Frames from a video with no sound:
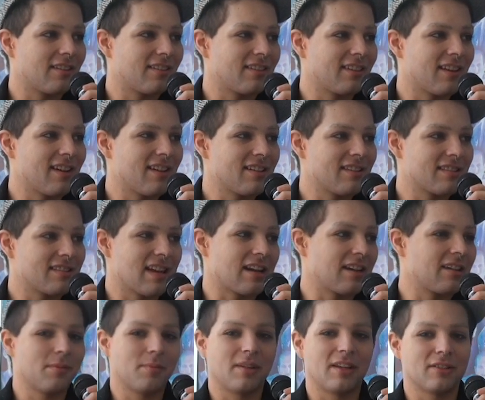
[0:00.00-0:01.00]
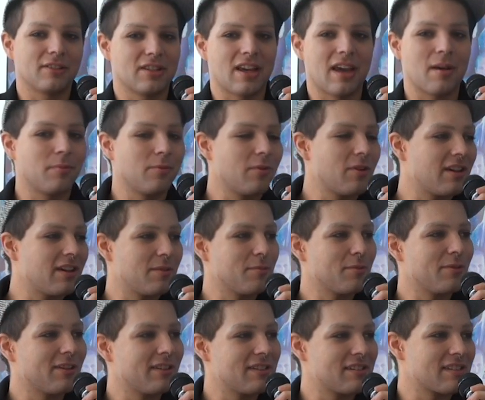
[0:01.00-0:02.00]
Yeah, it's not going to be a taboo
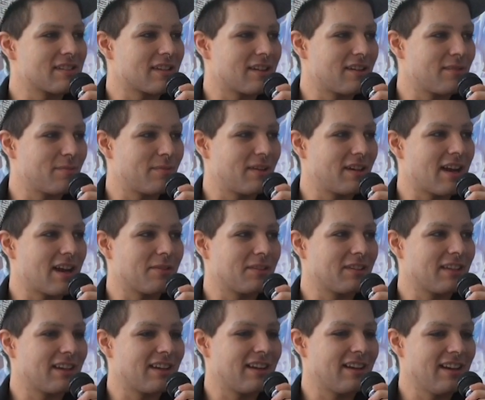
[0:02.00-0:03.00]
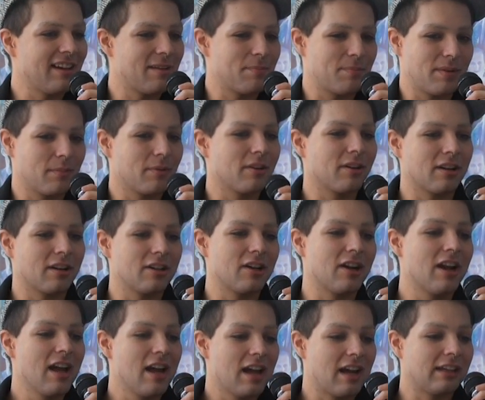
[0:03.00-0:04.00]
anymore. It's going to be out there, and people are going to
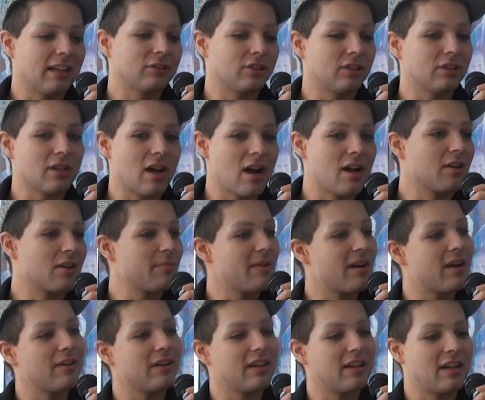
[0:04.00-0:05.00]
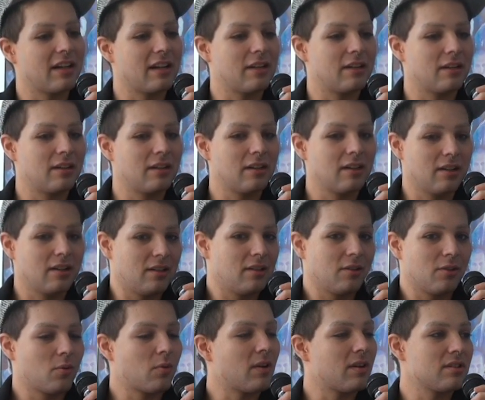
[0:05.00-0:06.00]
actually talk about it and
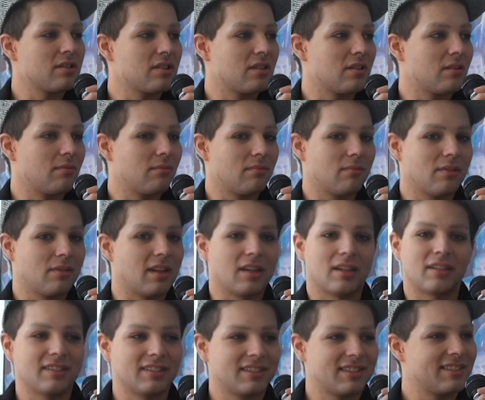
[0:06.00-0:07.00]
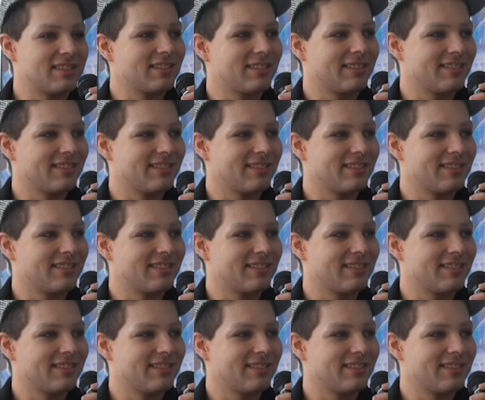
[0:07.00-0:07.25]
question things.